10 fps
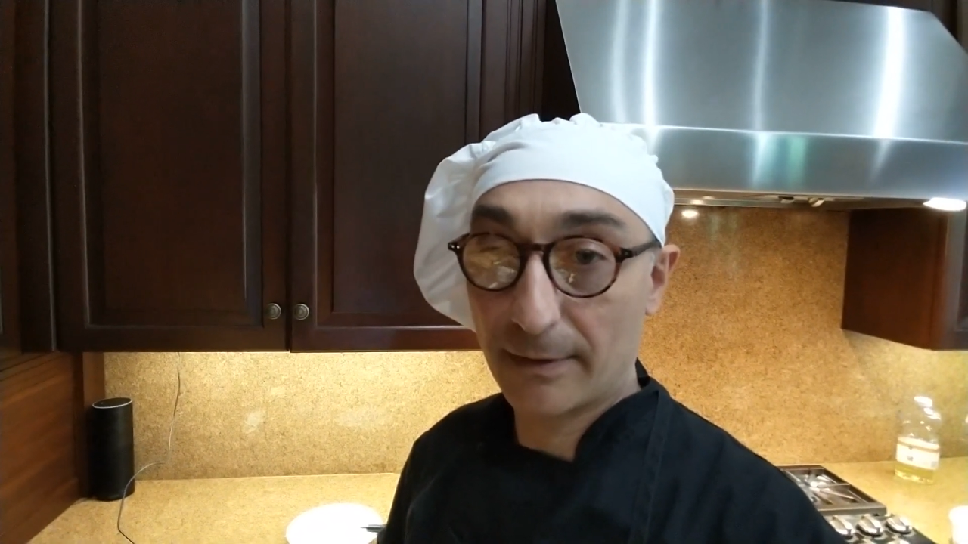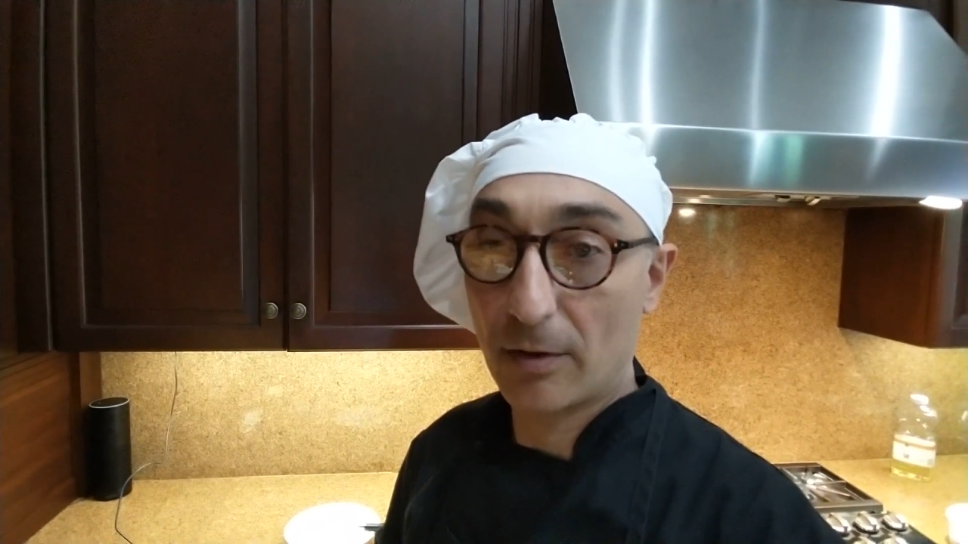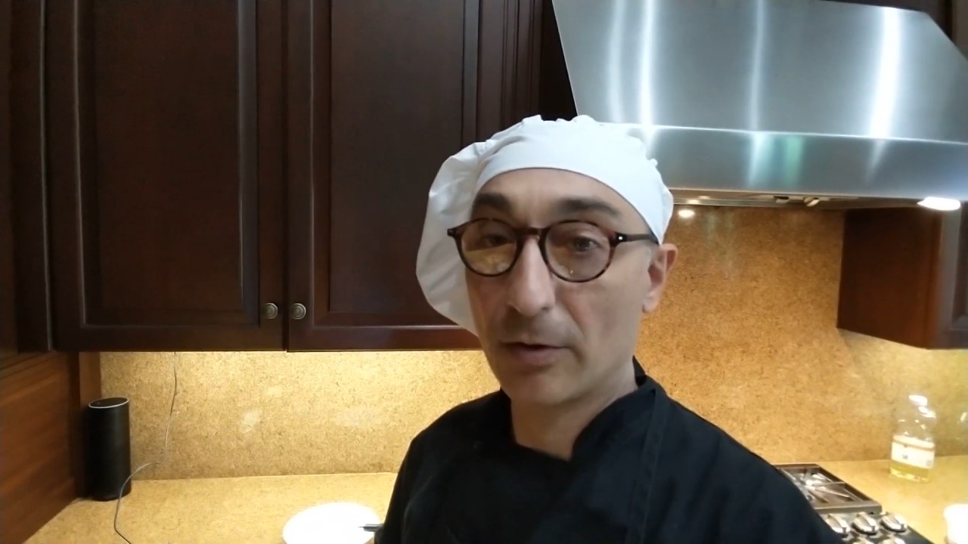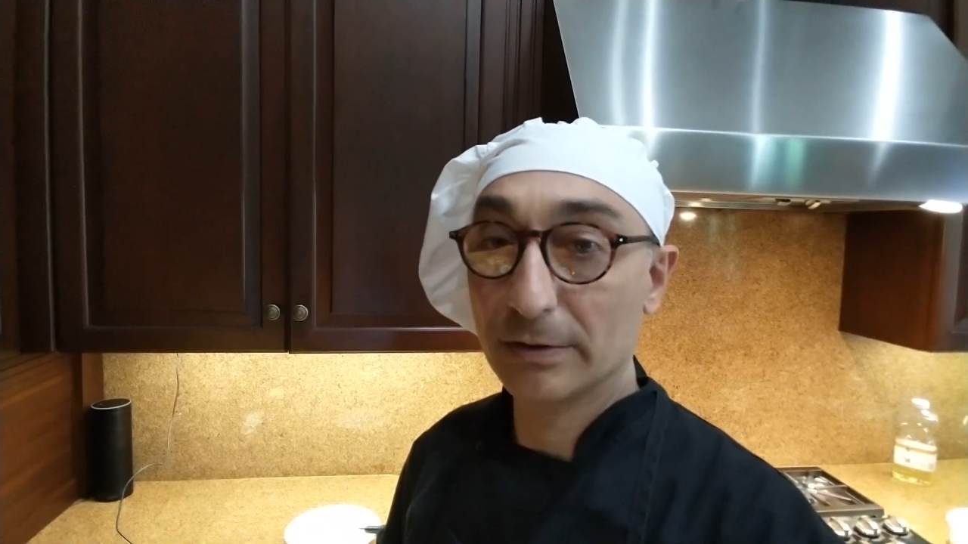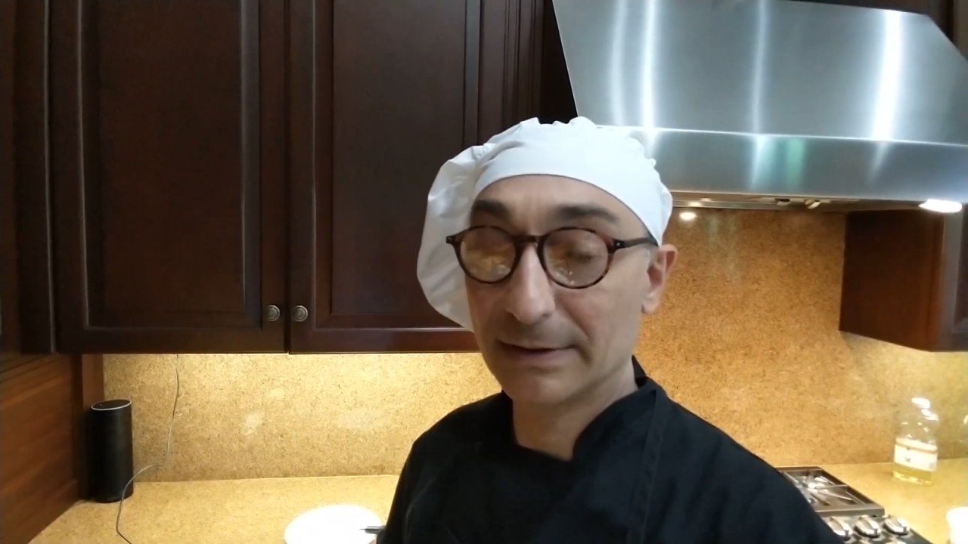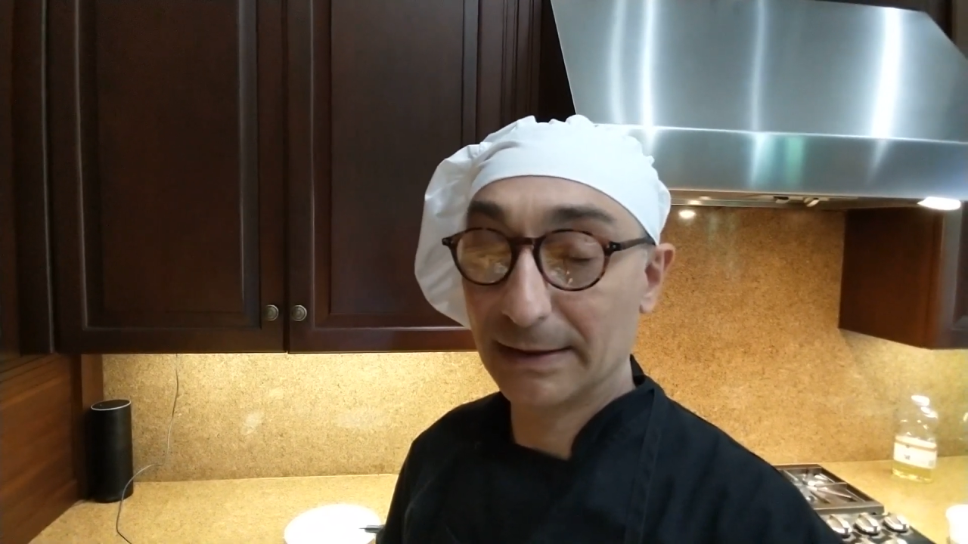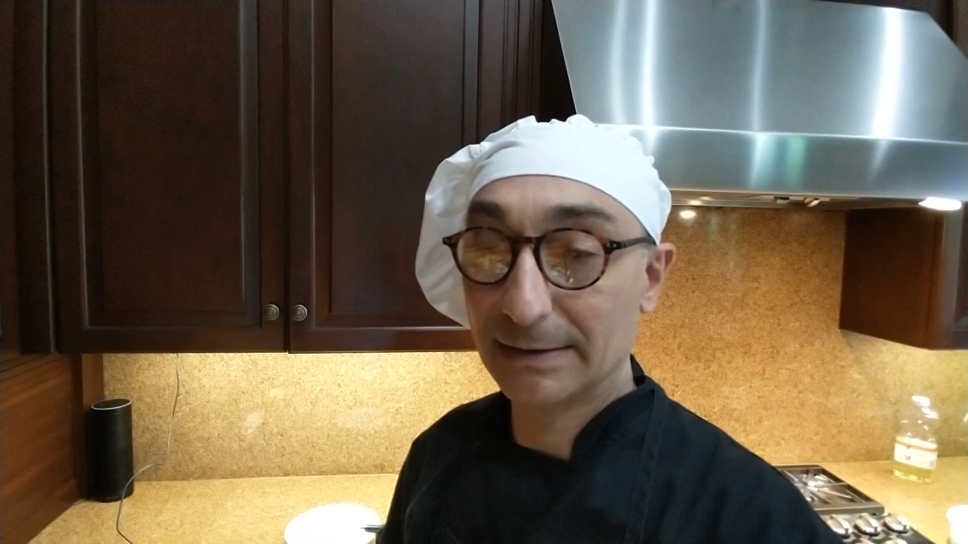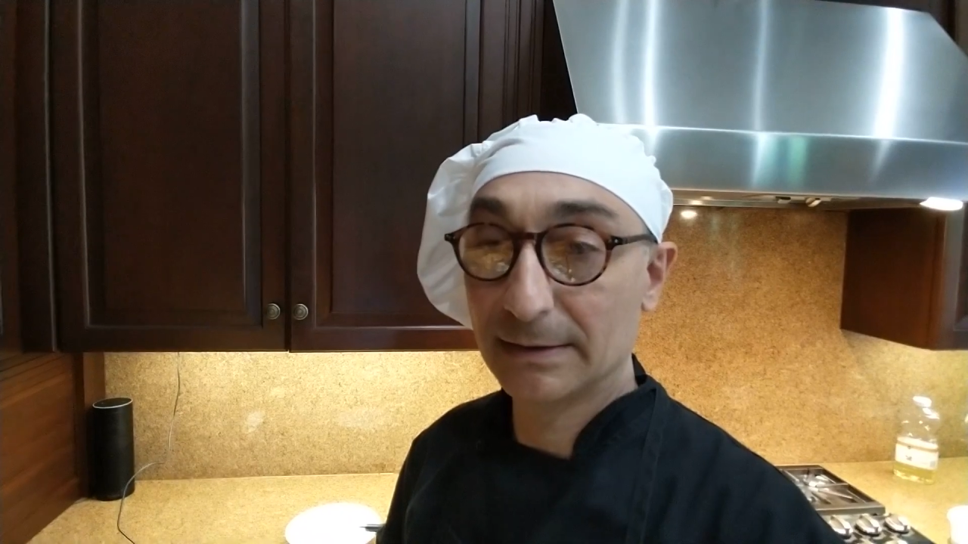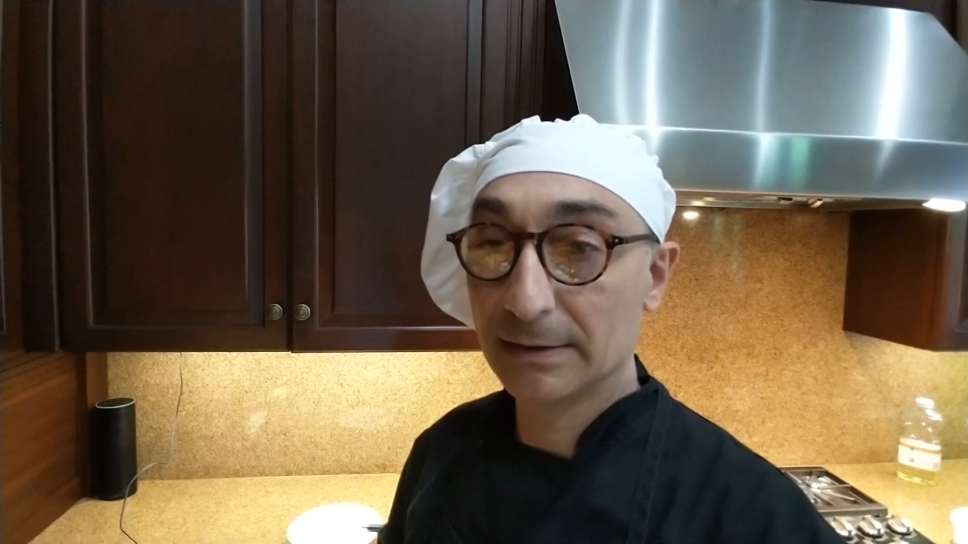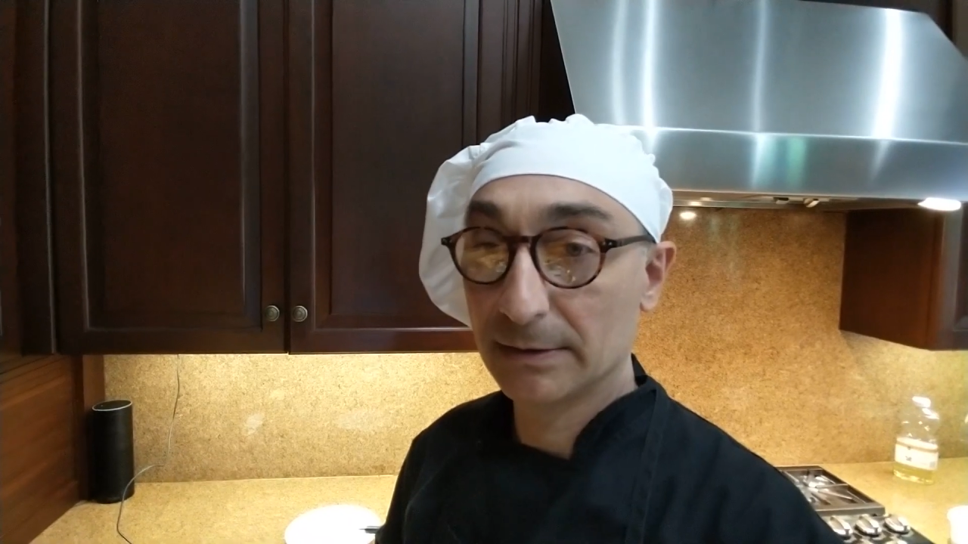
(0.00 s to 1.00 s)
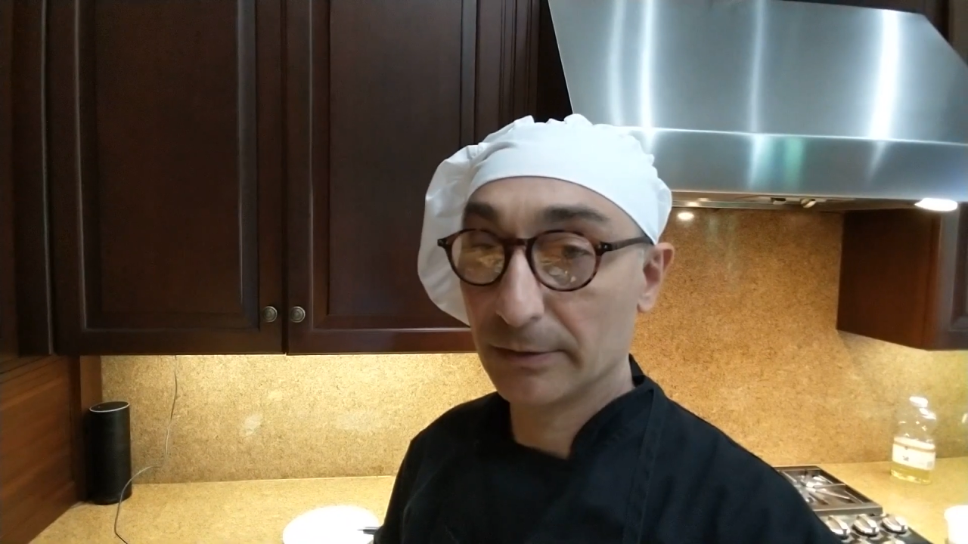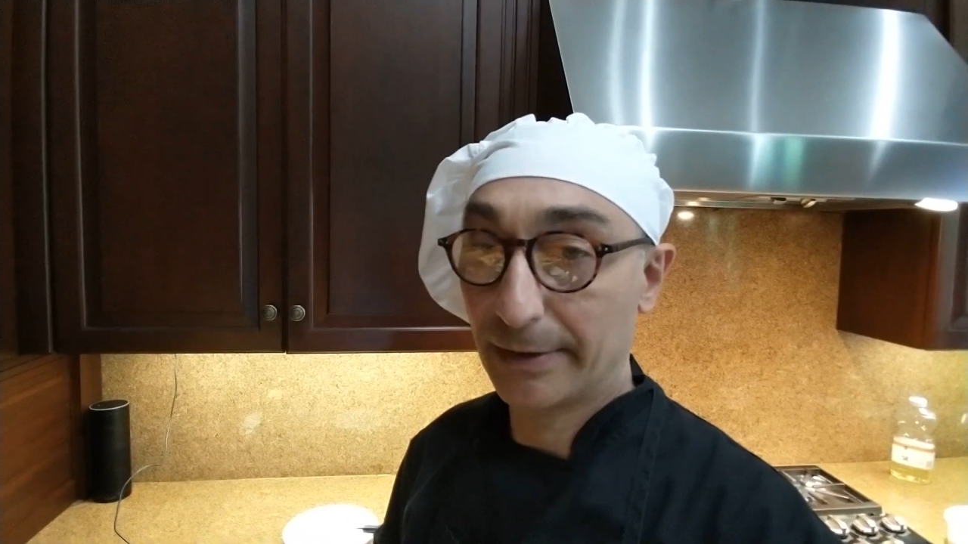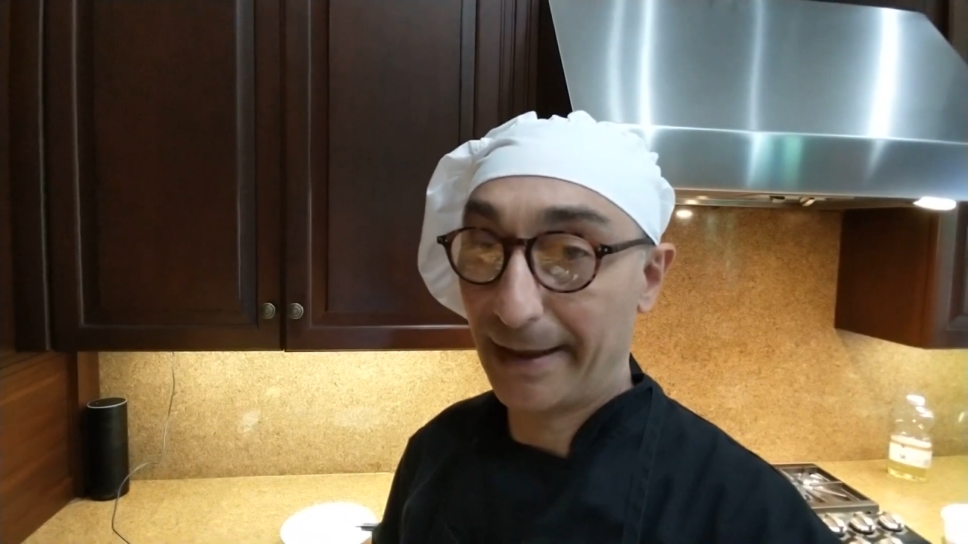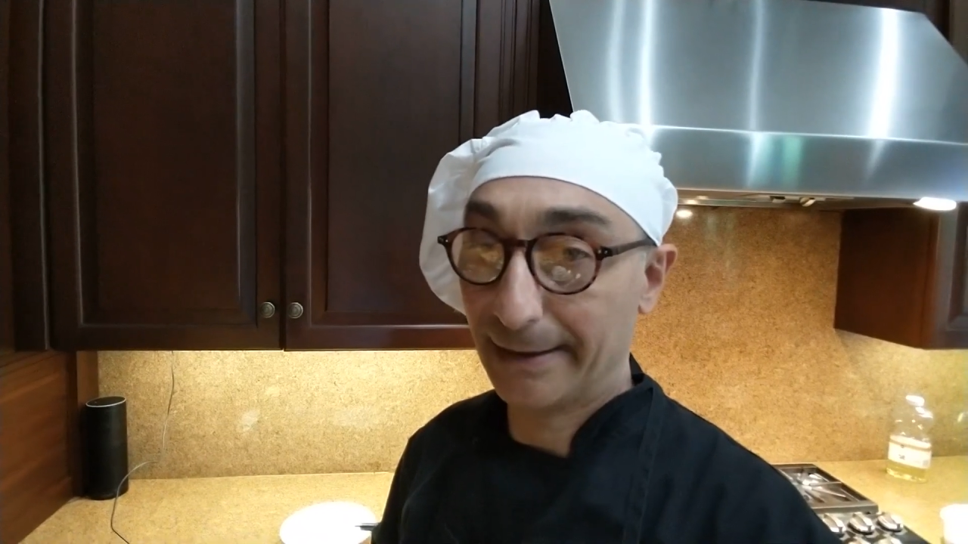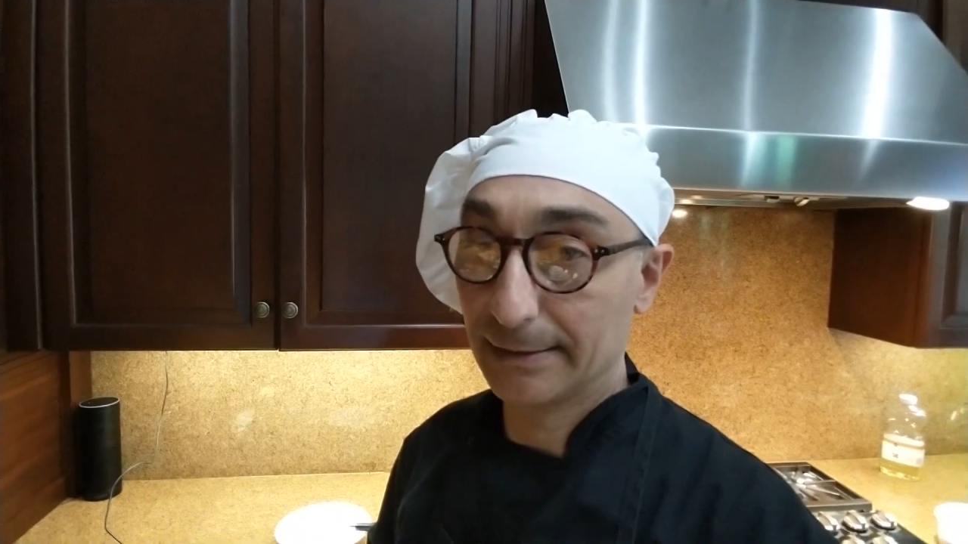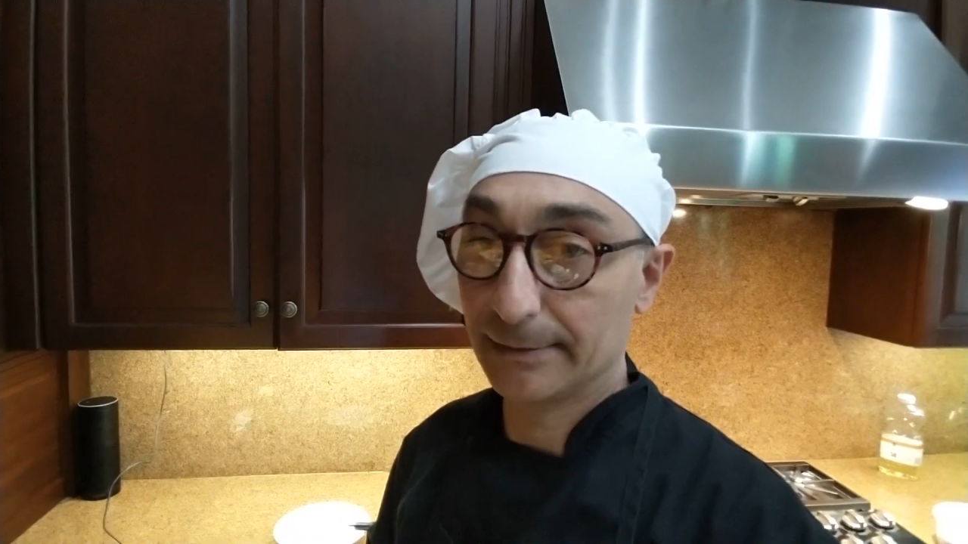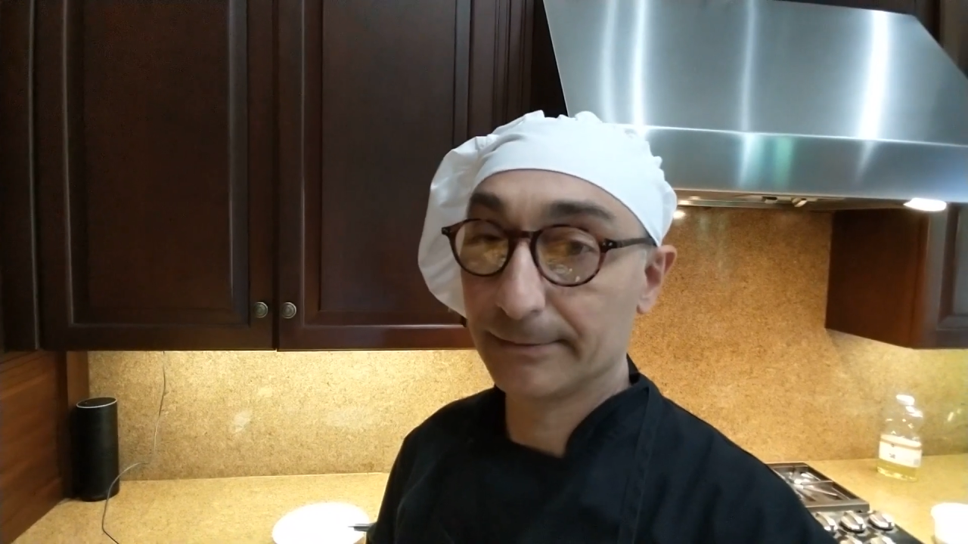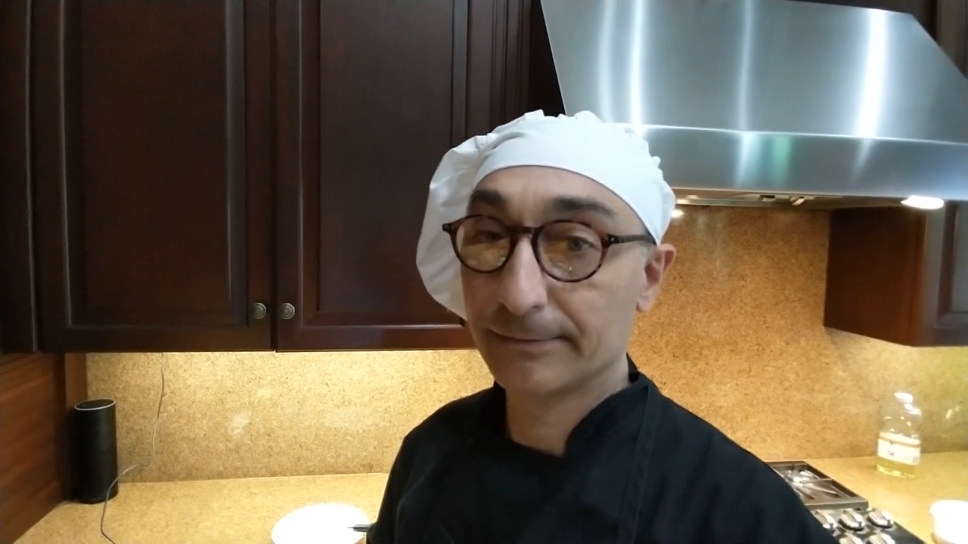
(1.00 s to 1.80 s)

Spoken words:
all this together